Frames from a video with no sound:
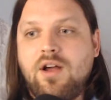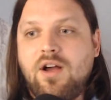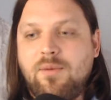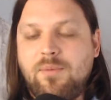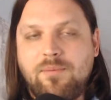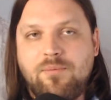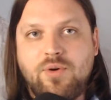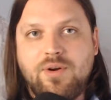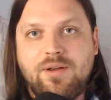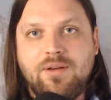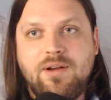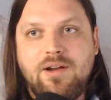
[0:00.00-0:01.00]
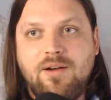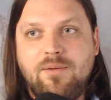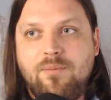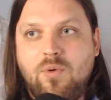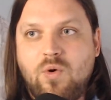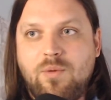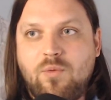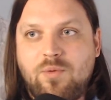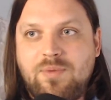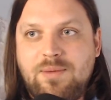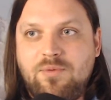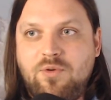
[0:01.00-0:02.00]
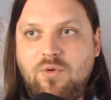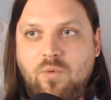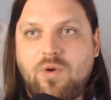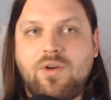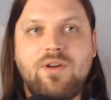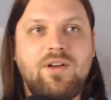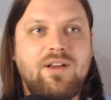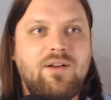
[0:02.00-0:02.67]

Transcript: and bring more and more people who work